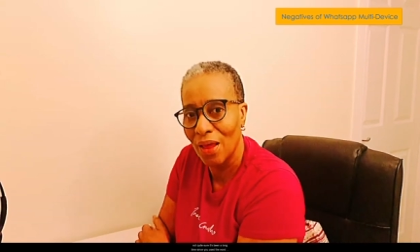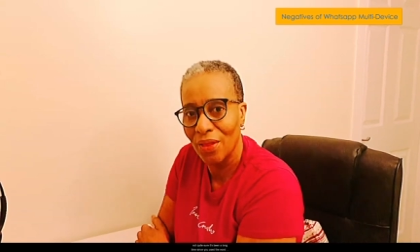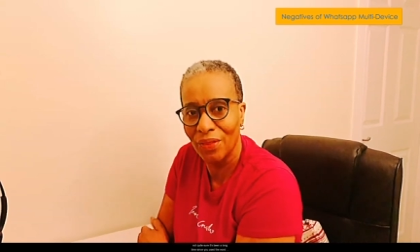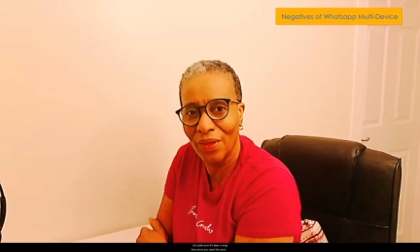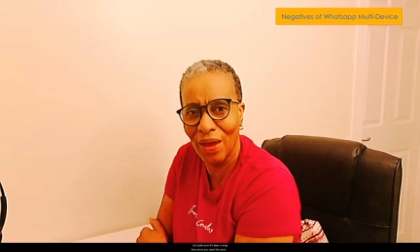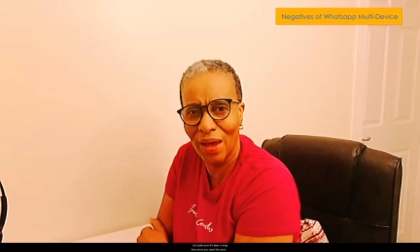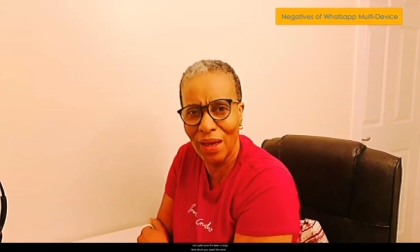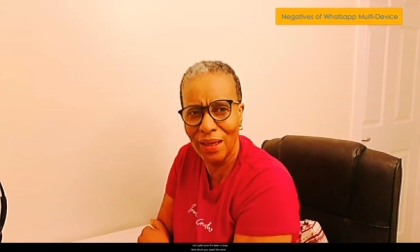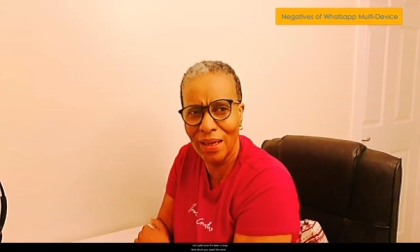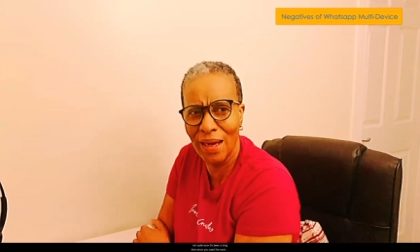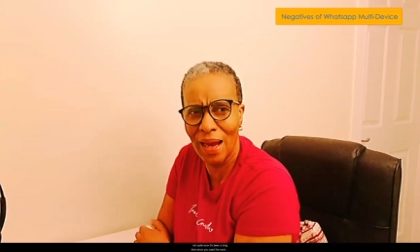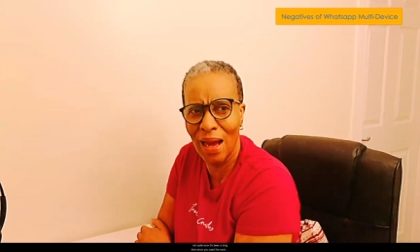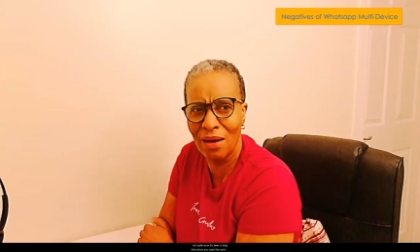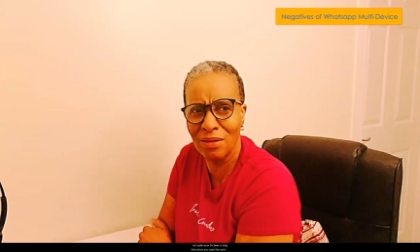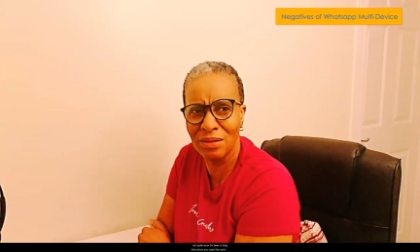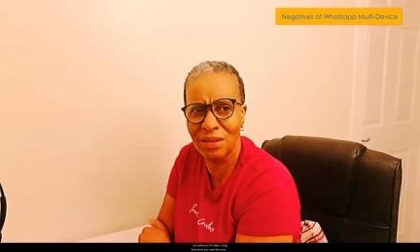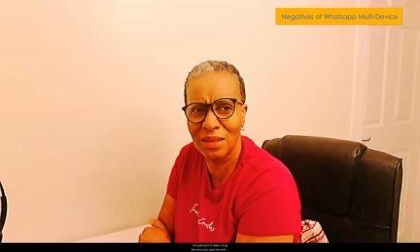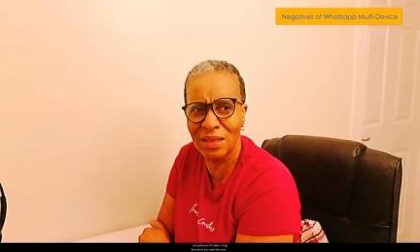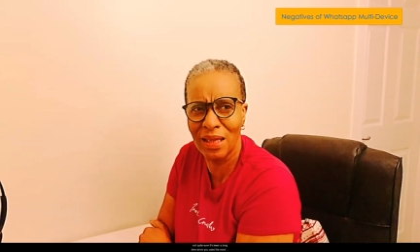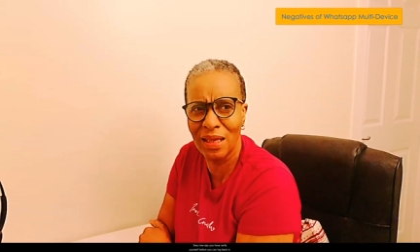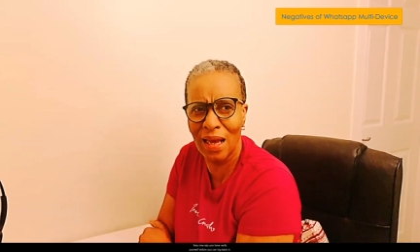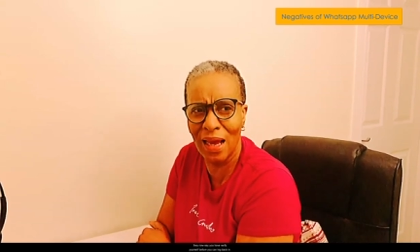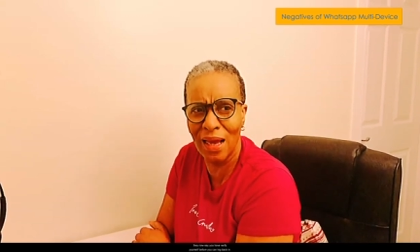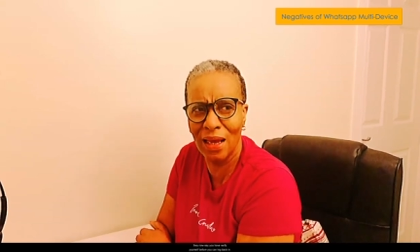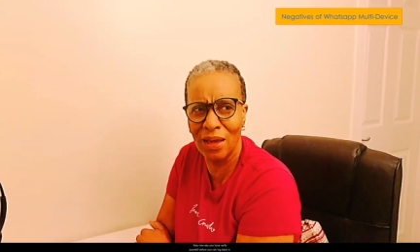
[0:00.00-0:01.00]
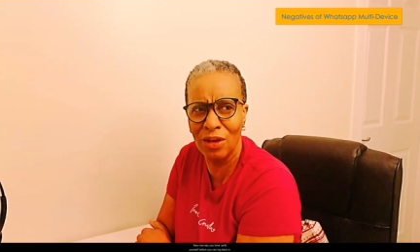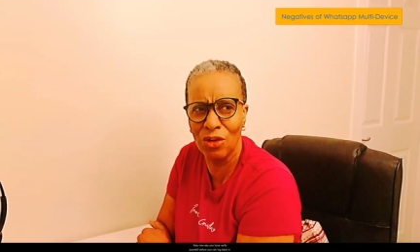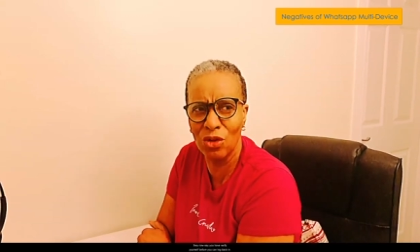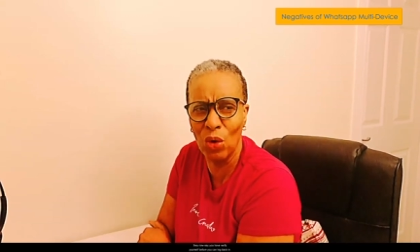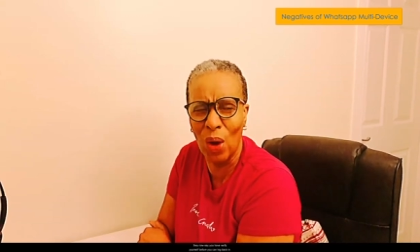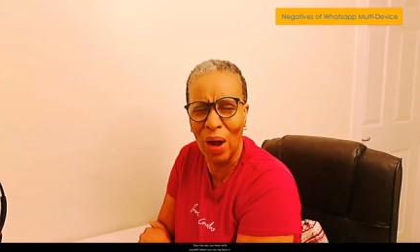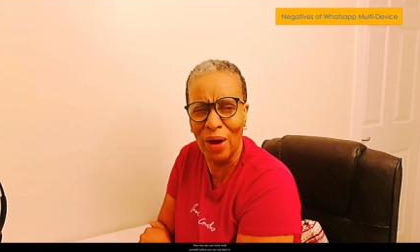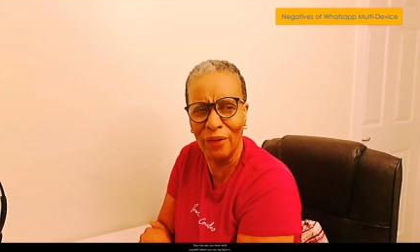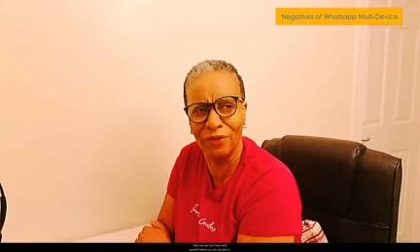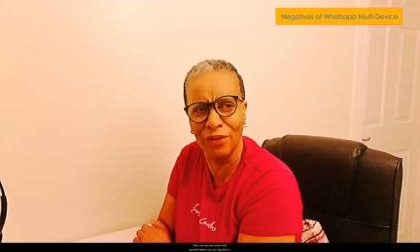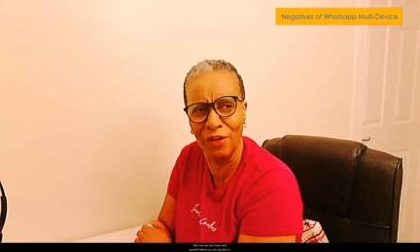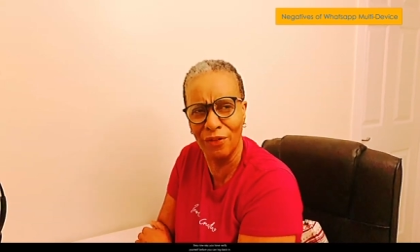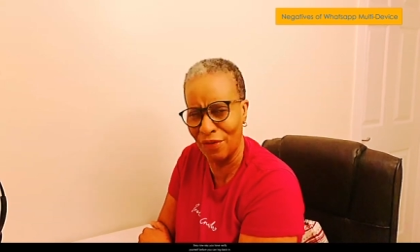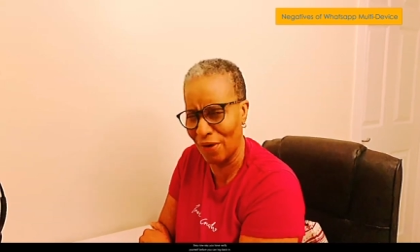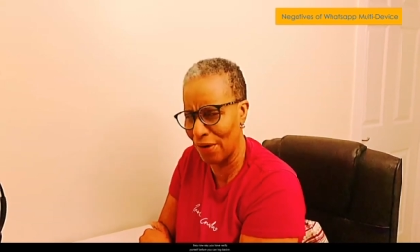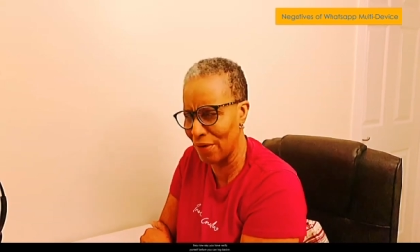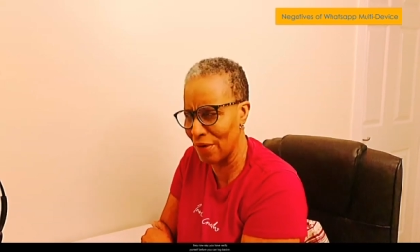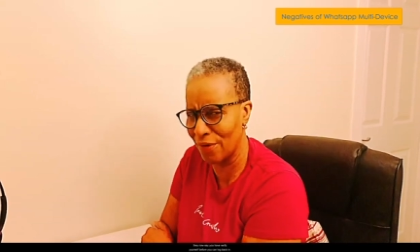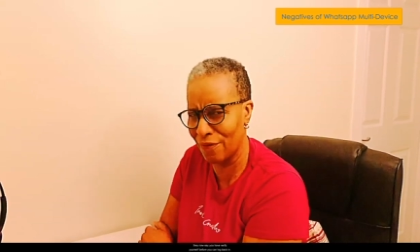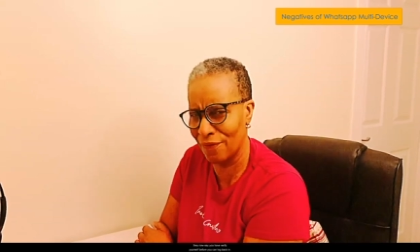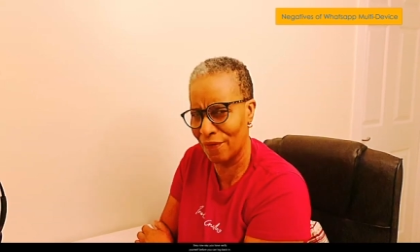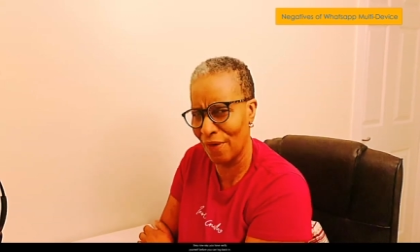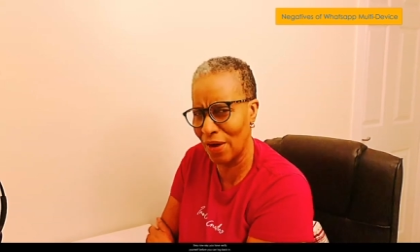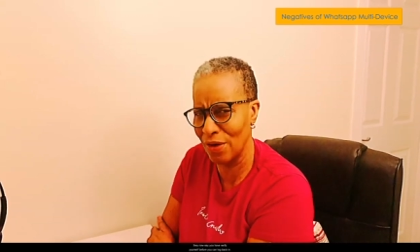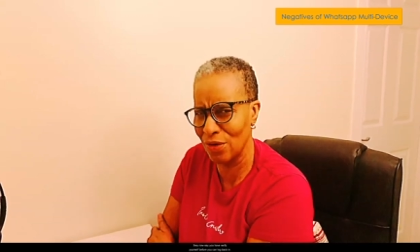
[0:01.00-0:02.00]
they now say you have to
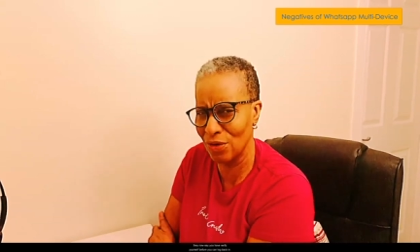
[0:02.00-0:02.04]
verify